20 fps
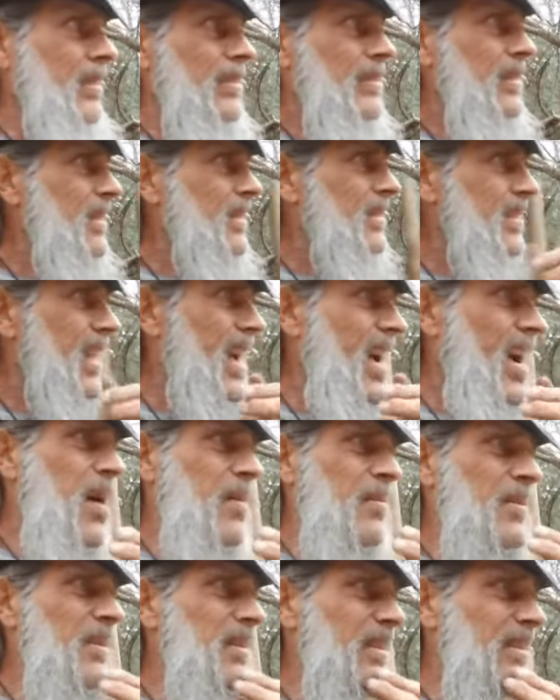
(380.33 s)
just
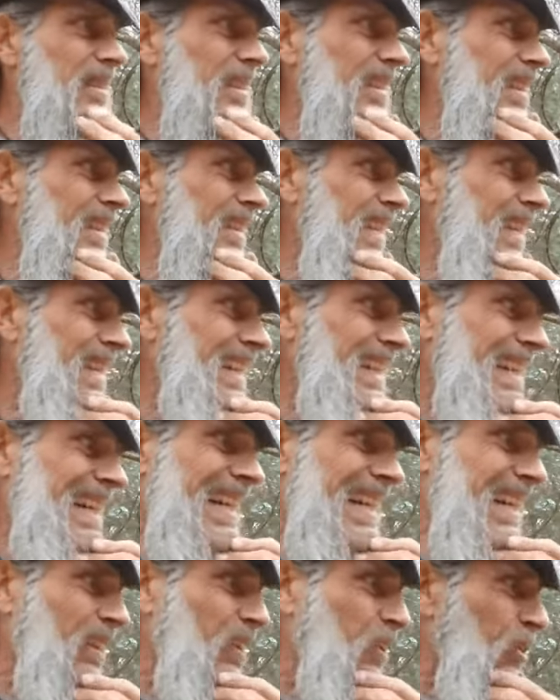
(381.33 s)
absolutely
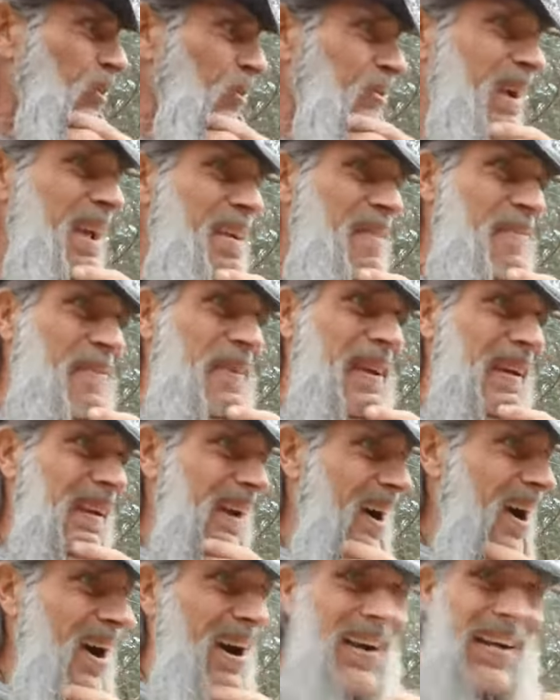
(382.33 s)
horrific
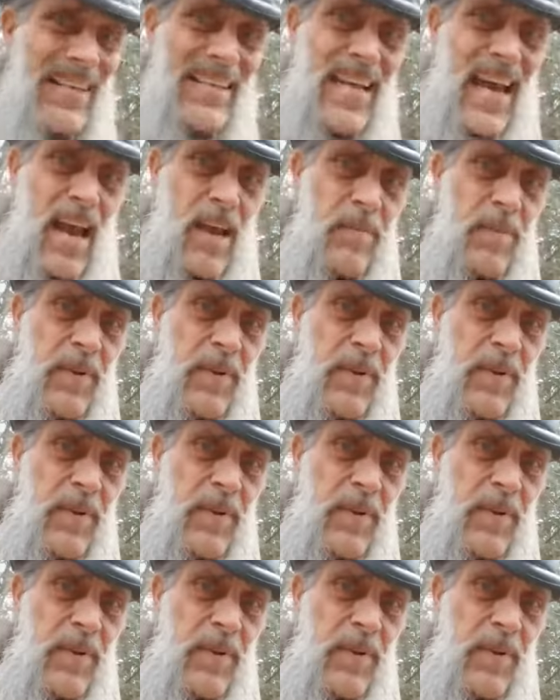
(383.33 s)
archetype.